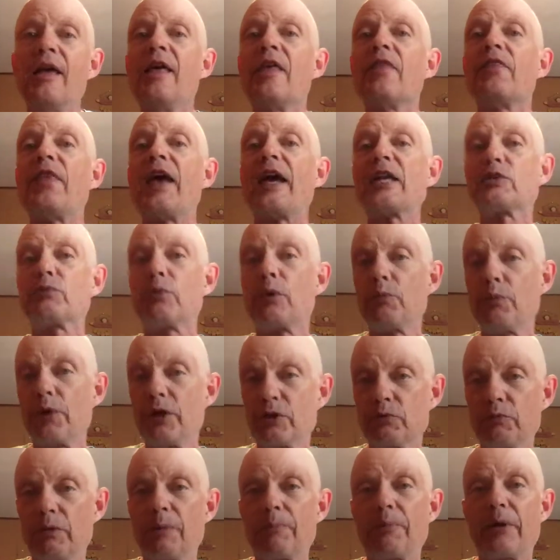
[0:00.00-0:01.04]
That's one
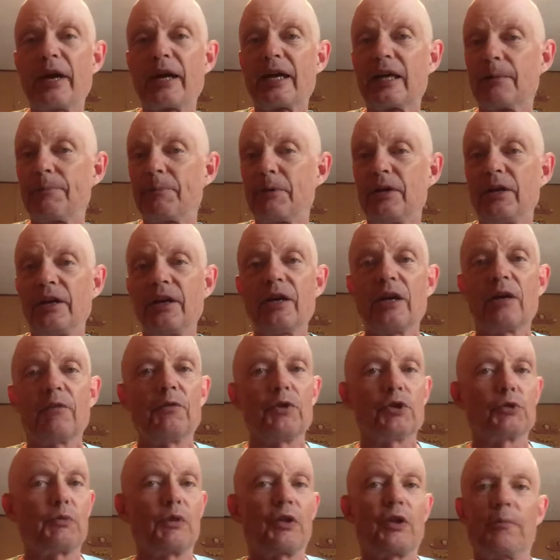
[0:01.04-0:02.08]
reason we break it up into
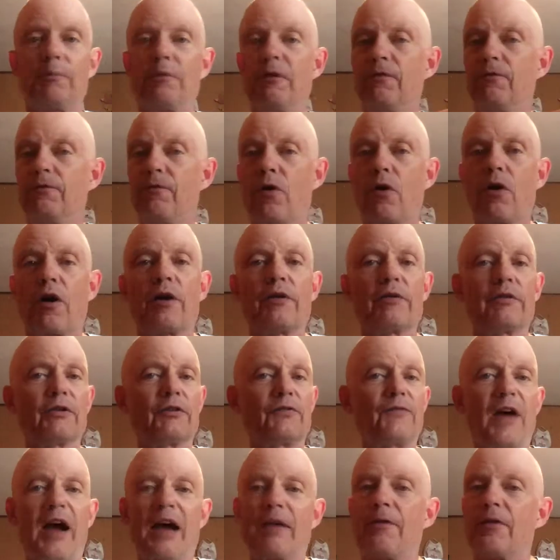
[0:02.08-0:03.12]
intervals, whether it be 400s,
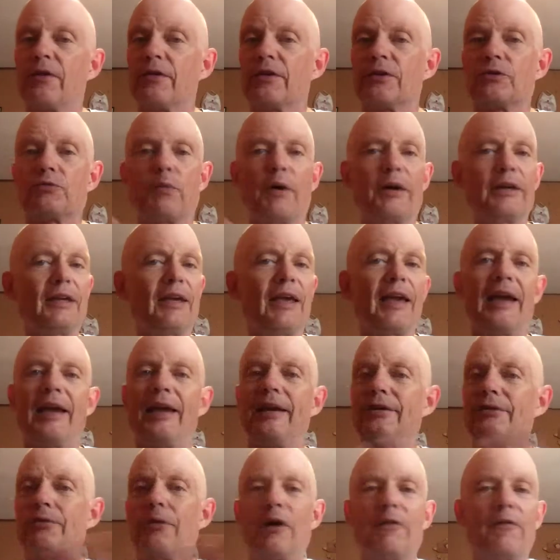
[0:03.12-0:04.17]
500s,
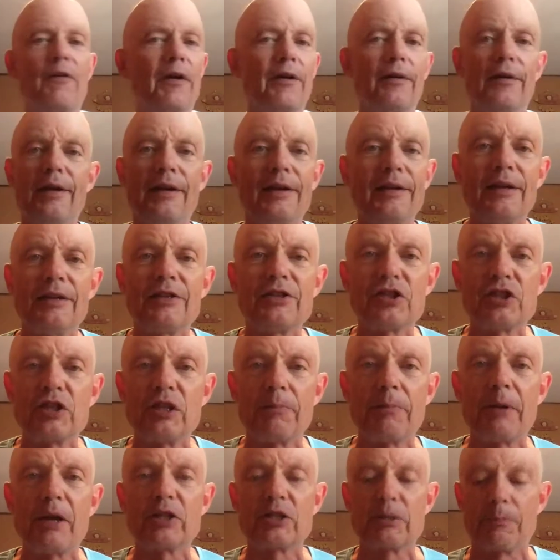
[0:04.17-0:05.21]
1K, 1200. It just
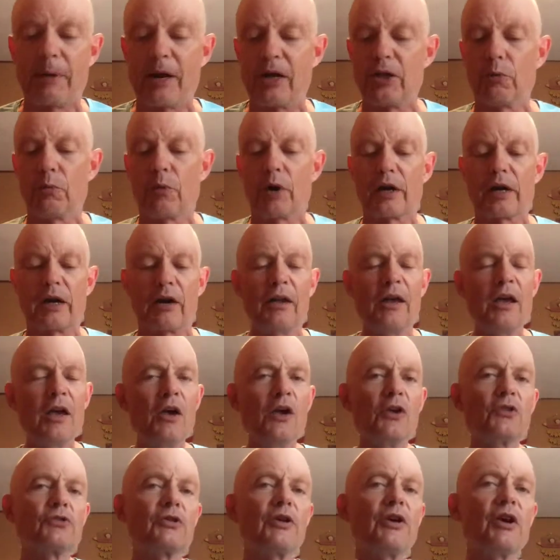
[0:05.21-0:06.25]
depends upon the workout.
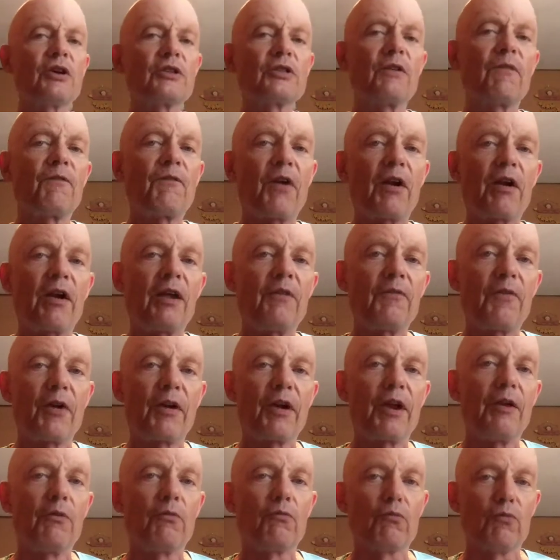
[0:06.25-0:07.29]
So here's a very,
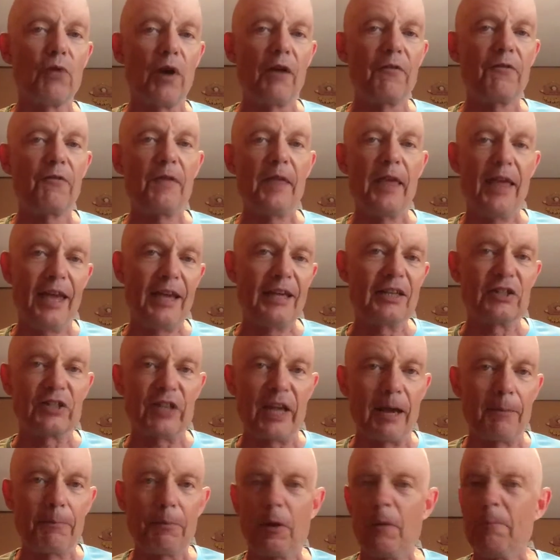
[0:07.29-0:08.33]
very rough
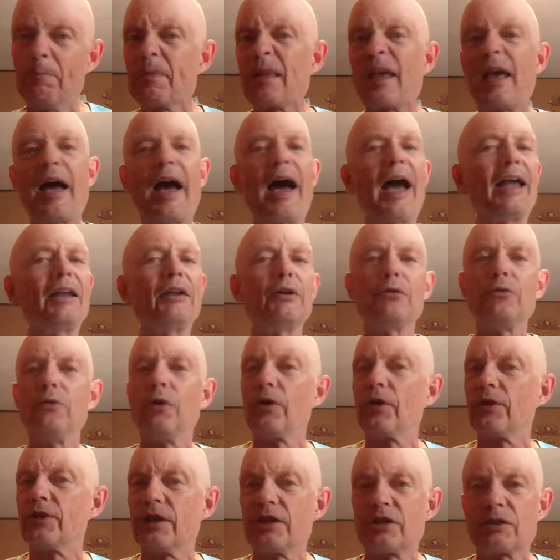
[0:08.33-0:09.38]
example. I don't know
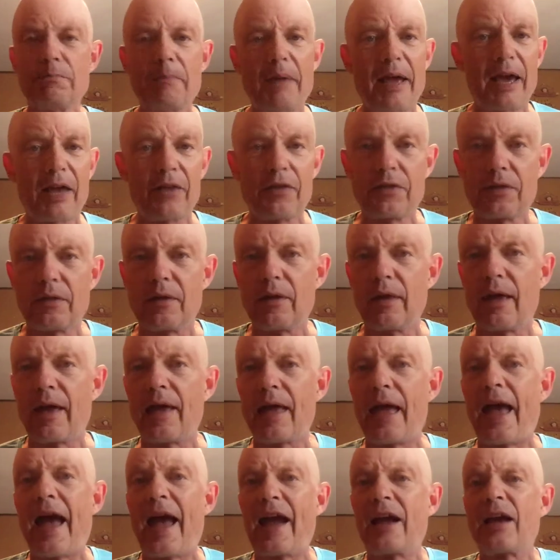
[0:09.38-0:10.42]
that this math
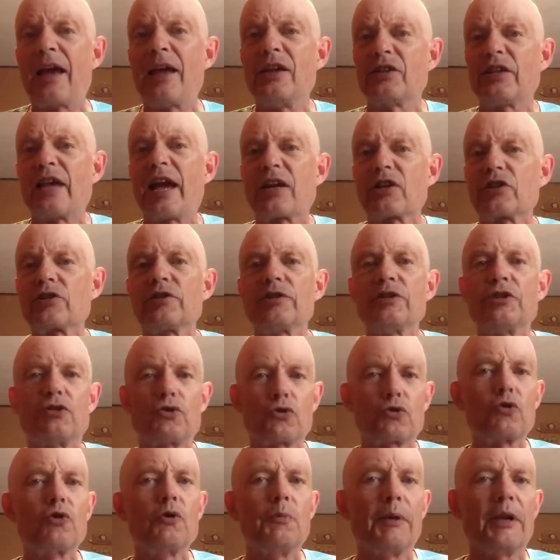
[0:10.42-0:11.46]
is actually
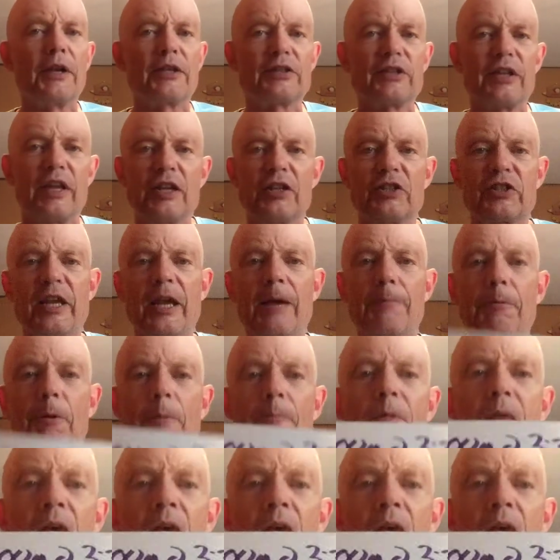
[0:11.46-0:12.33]
true, but it's an example.